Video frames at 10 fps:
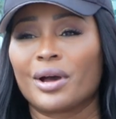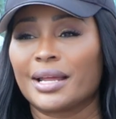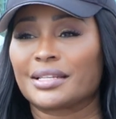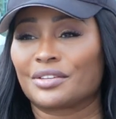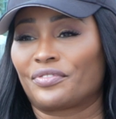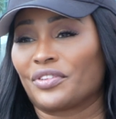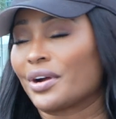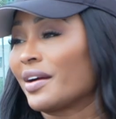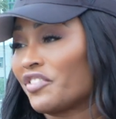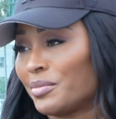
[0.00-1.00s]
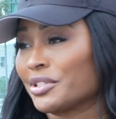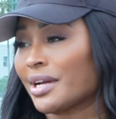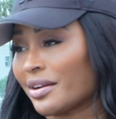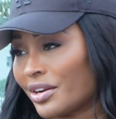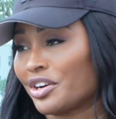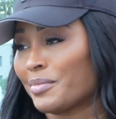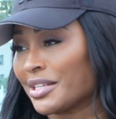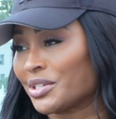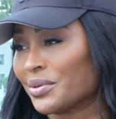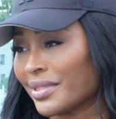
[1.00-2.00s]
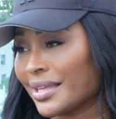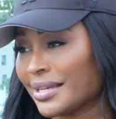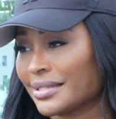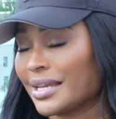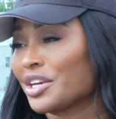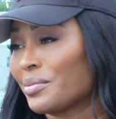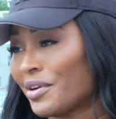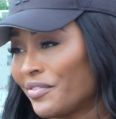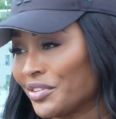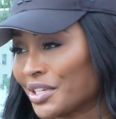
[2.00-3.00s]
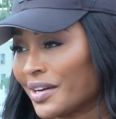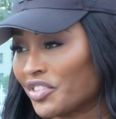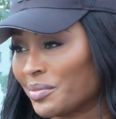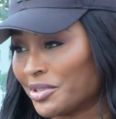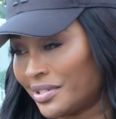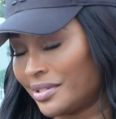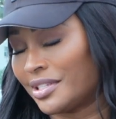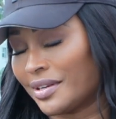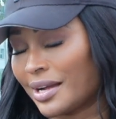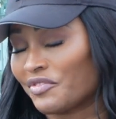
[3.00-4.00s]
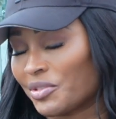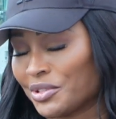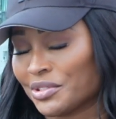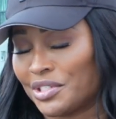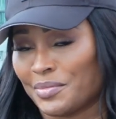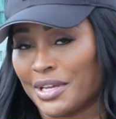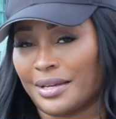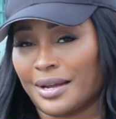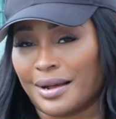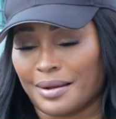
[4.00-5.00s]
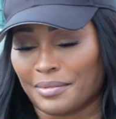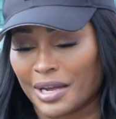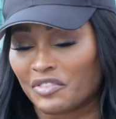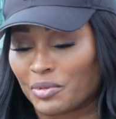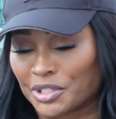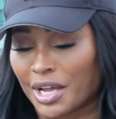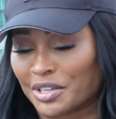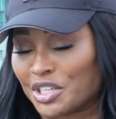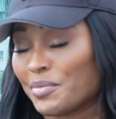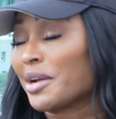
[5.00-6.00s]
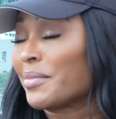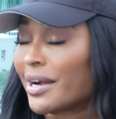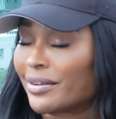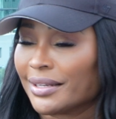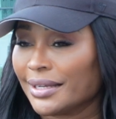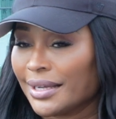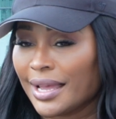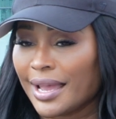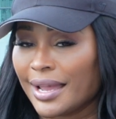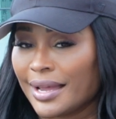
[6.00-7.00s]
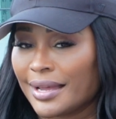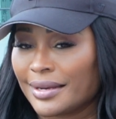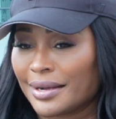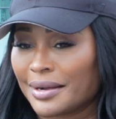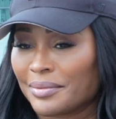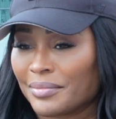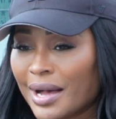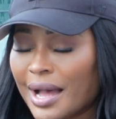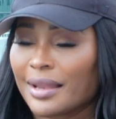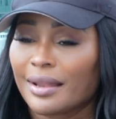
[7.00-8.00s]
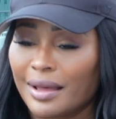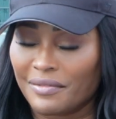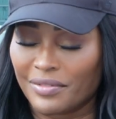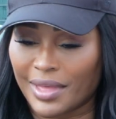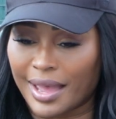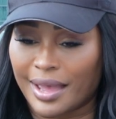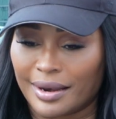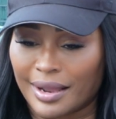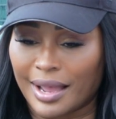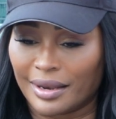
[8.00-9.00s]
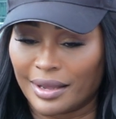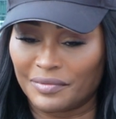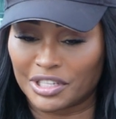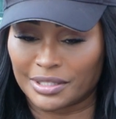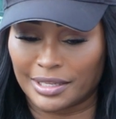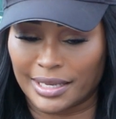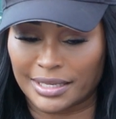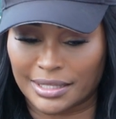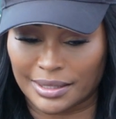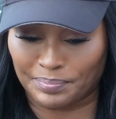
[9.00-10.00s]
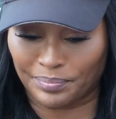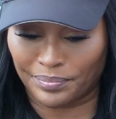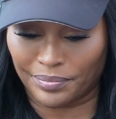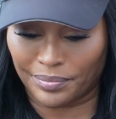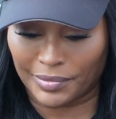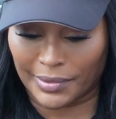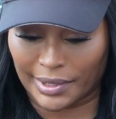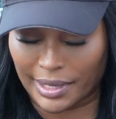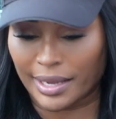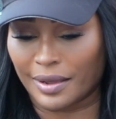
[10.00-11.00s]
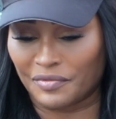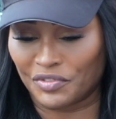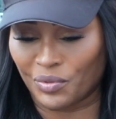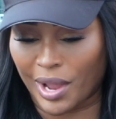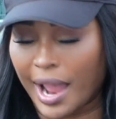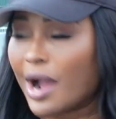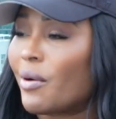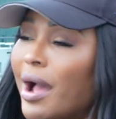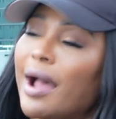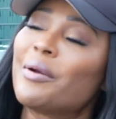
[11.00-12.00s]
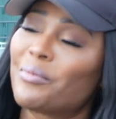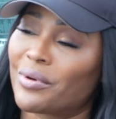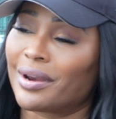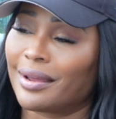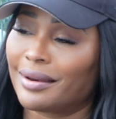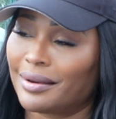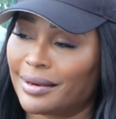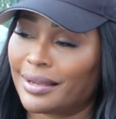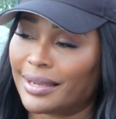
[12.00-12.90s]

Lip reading: wanted to feel comfortable talking to her about certain things that Noelle feels comfortable to me, comfortable talking to me about. And I love that. I love to get to live how I wanted